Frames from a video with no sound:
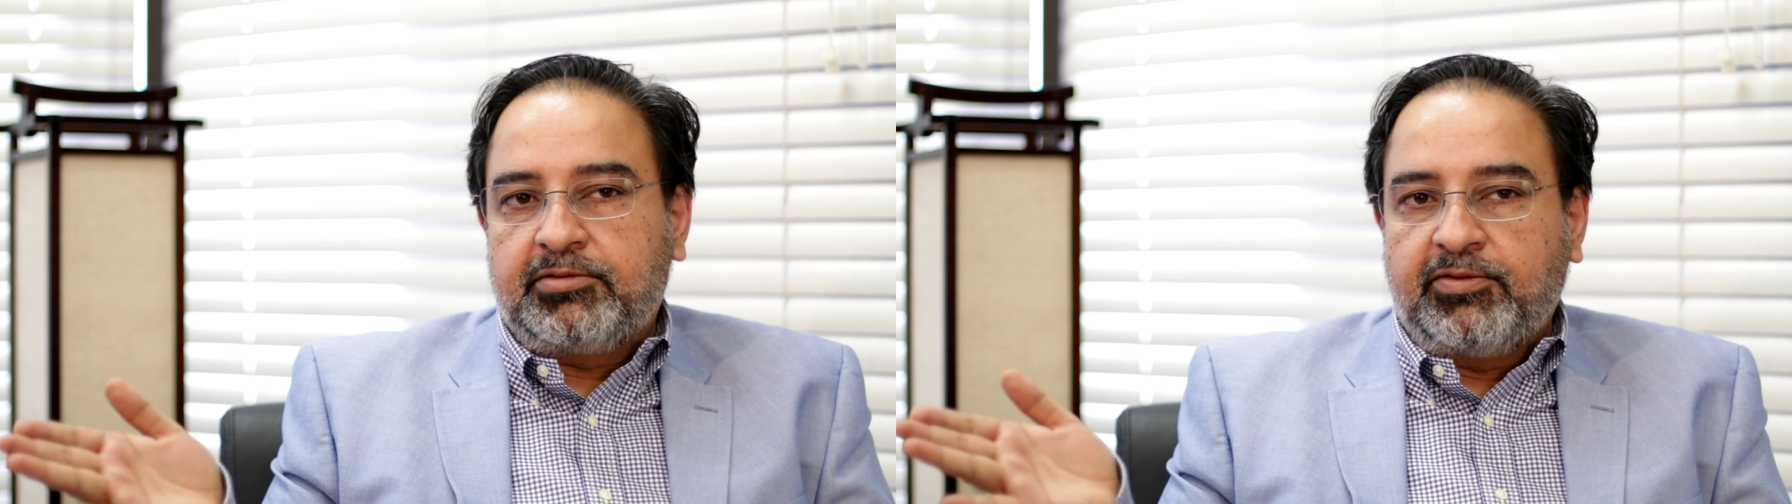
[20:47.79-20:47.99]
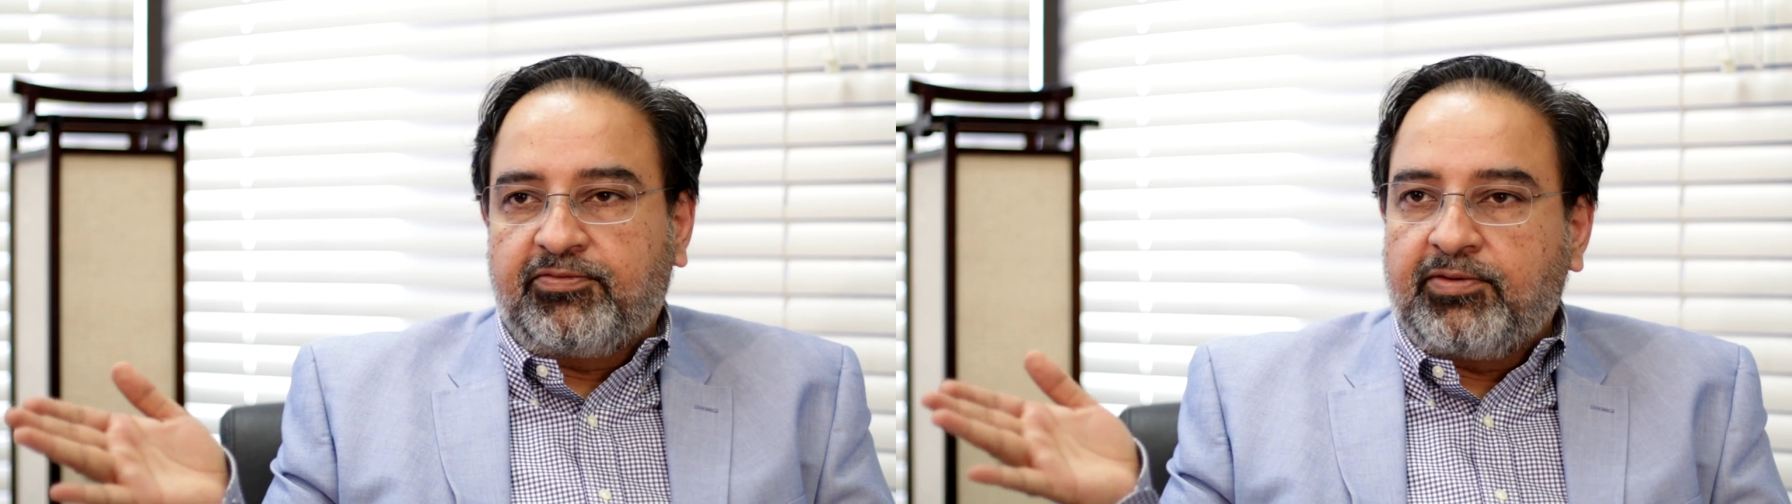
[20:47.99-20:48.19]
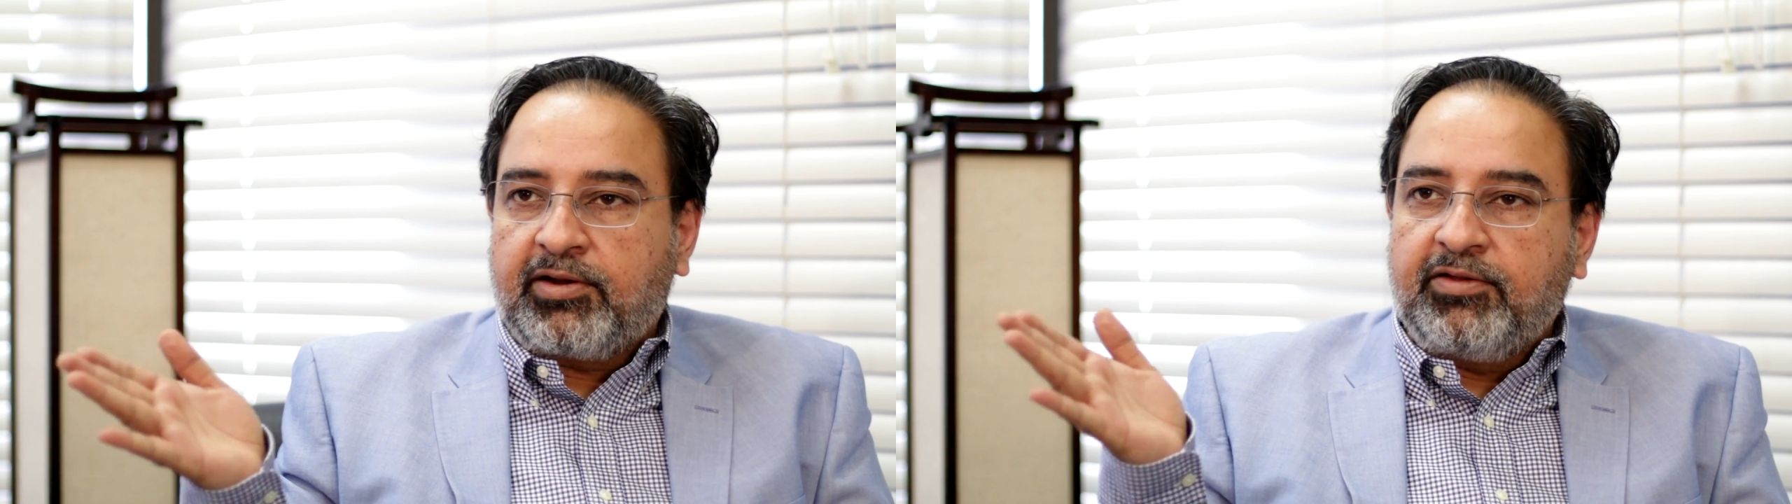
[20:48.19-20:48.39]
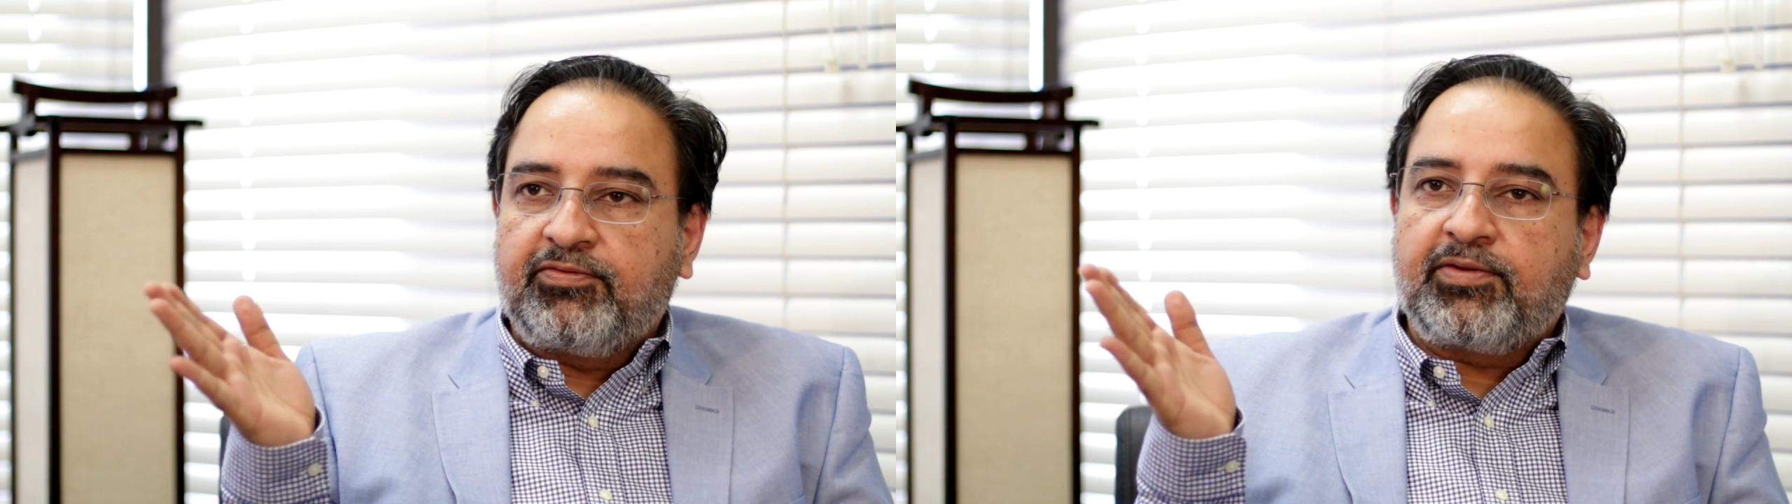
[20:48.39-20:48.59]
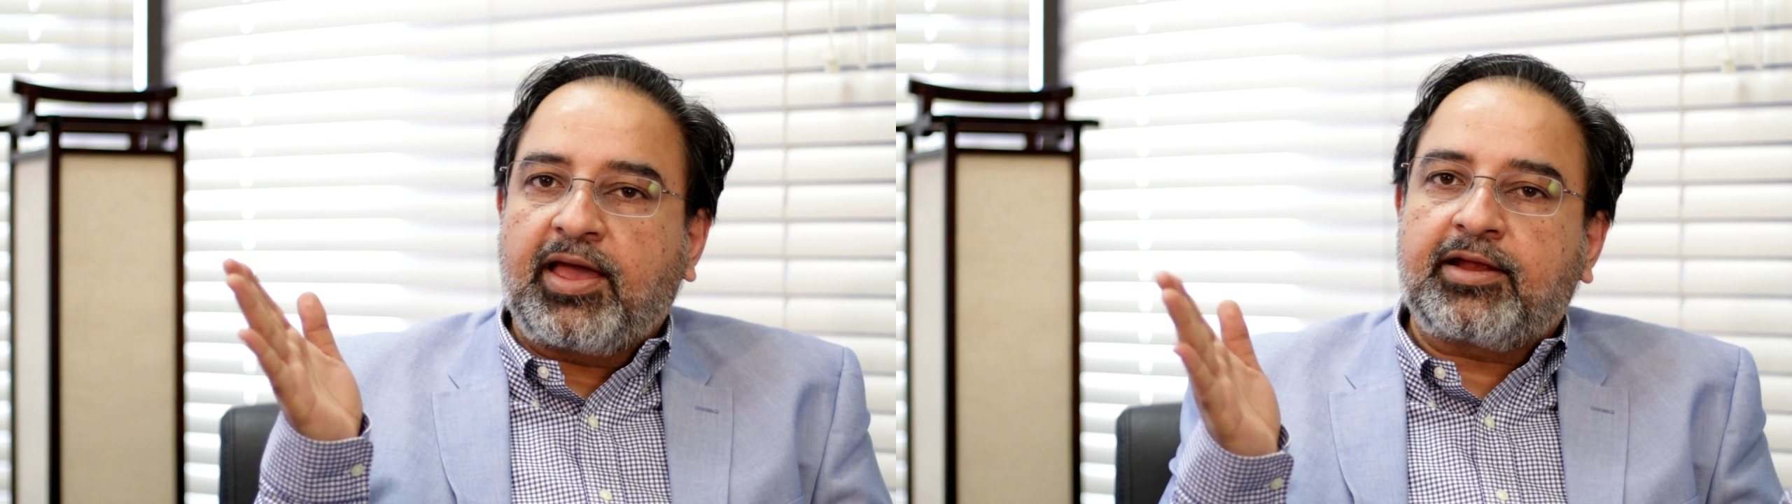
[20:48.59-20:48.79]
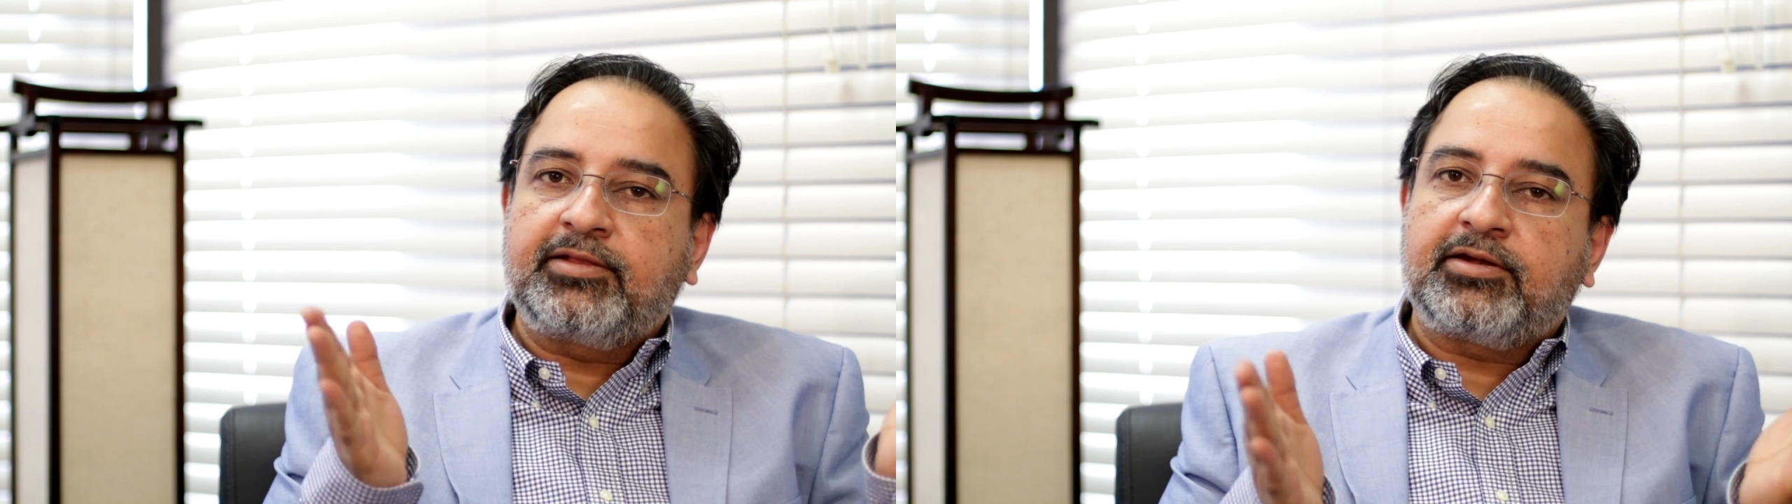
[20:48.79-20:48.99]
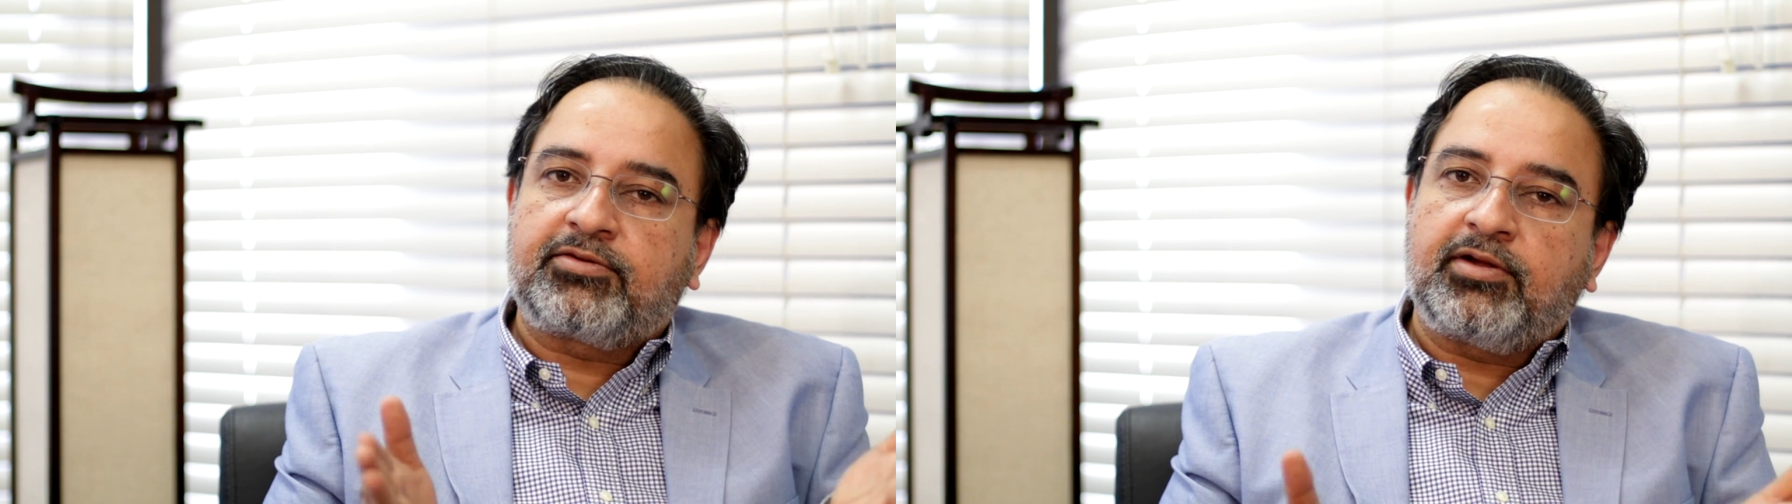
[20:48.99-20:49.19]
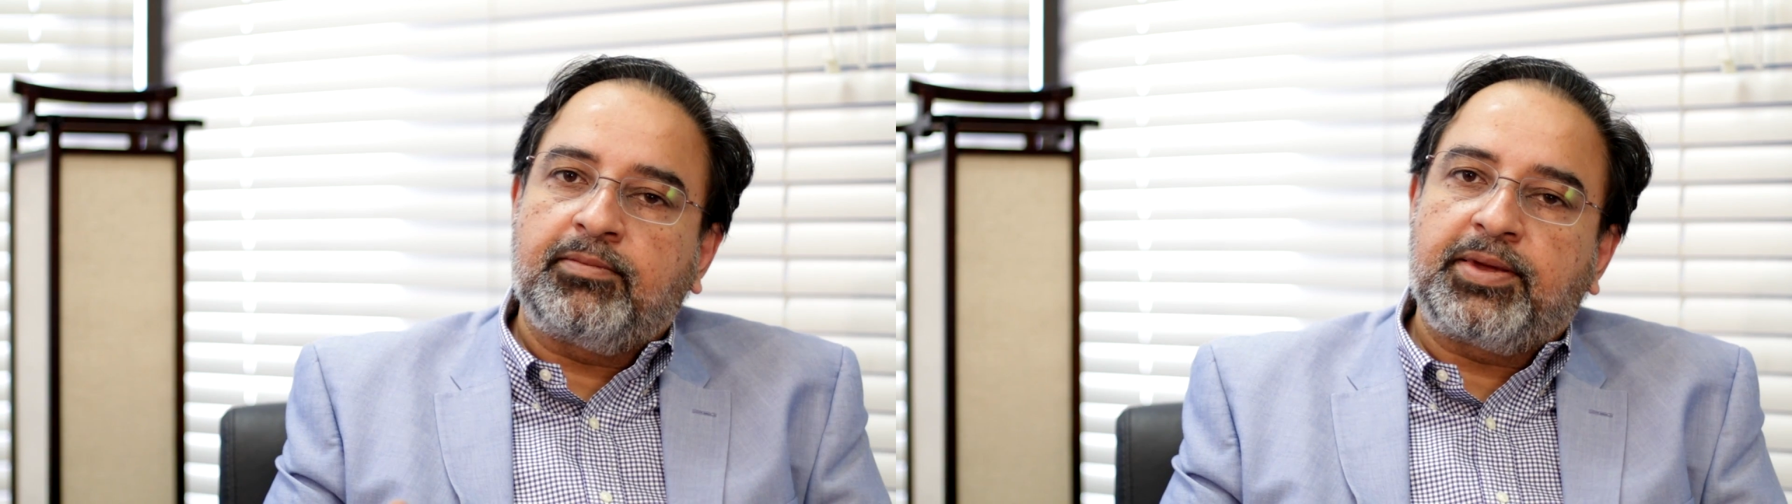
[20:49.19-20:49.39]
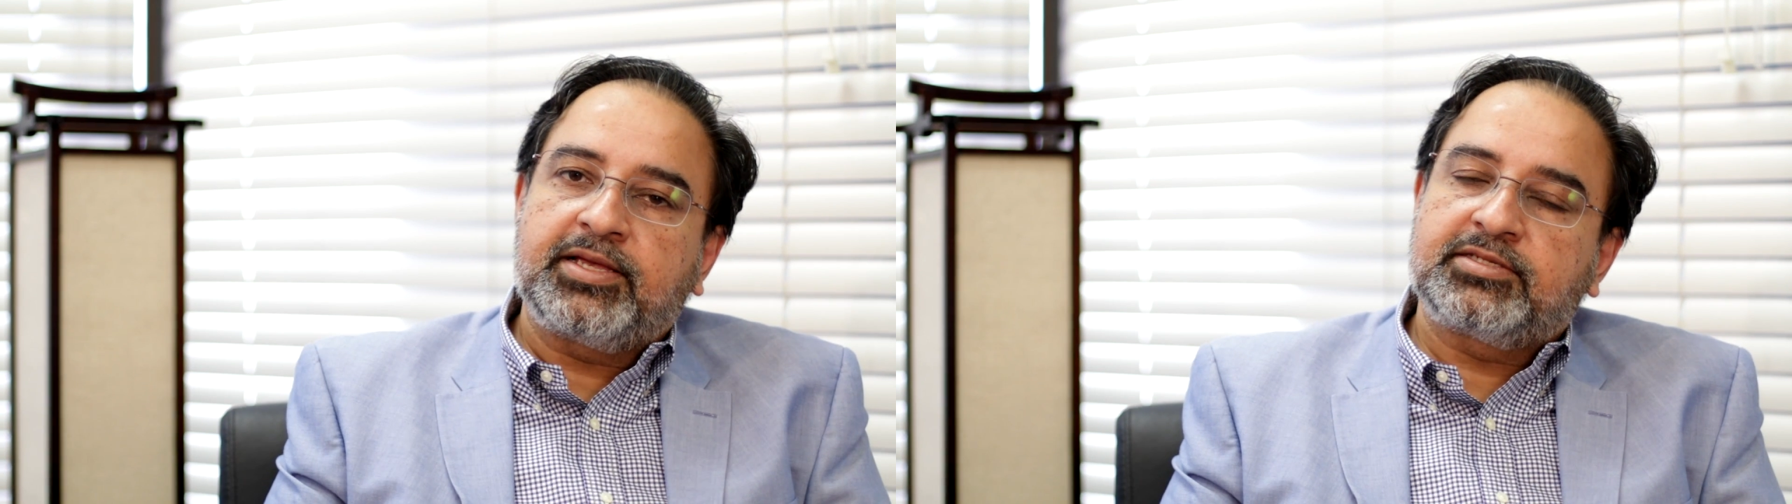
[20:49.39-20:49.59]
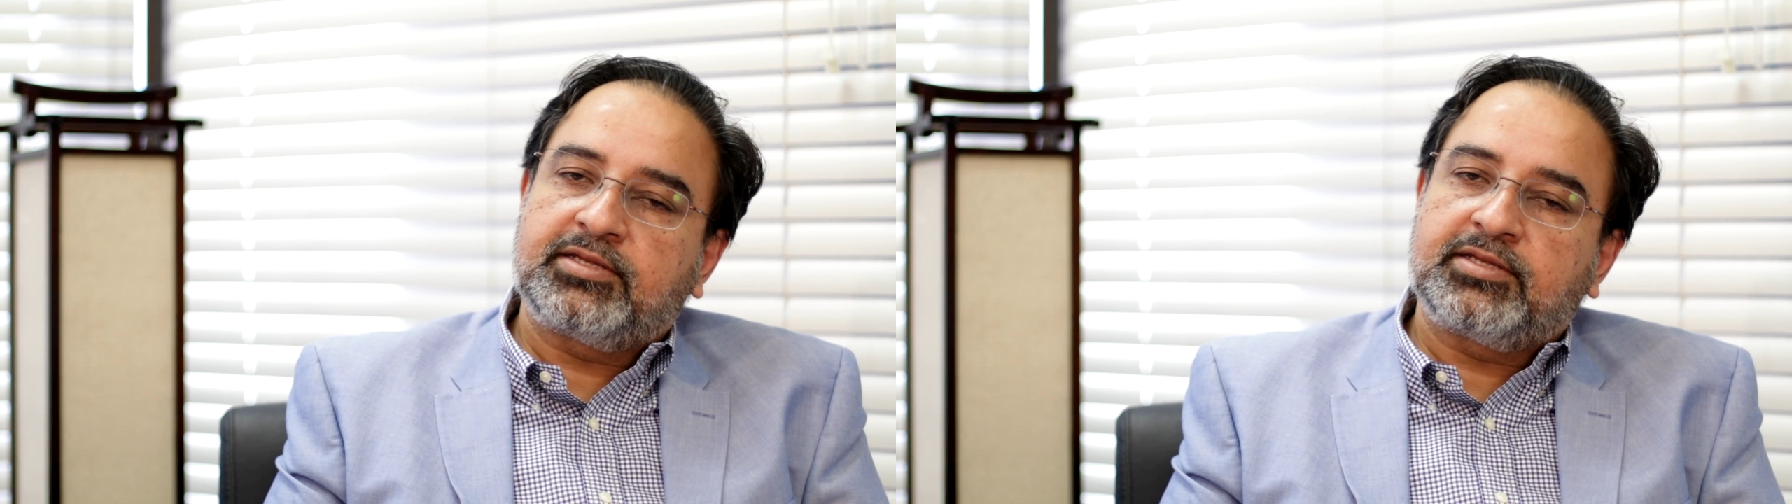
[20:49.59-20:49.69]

The very fact that Trump has